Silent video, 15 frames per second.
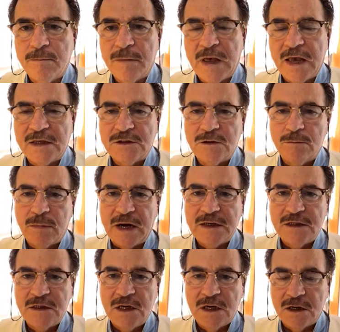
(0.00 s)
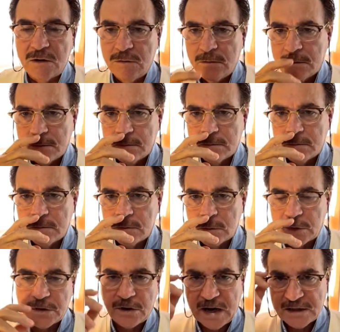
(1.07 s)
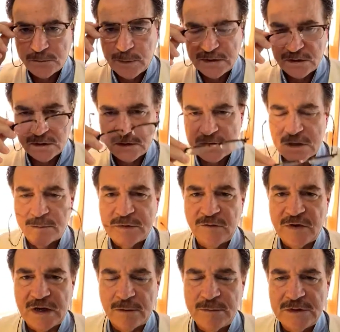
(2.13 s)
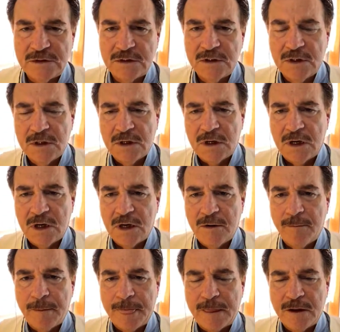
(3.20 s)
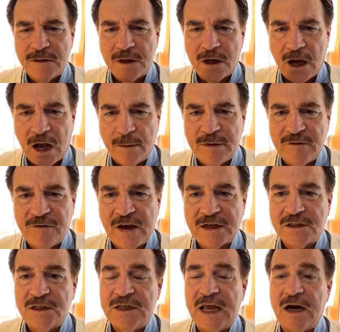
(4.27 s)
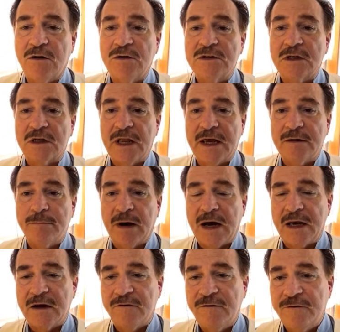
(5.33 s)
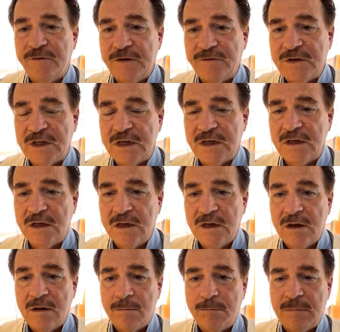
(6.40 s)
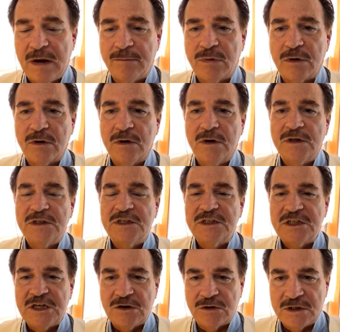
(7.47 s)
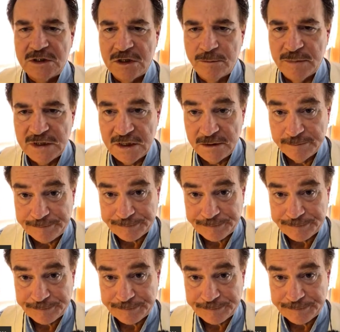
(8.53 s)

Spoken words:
as you might know, well, there has been some developments. The Abe faction now is led by a 15-member steering committee.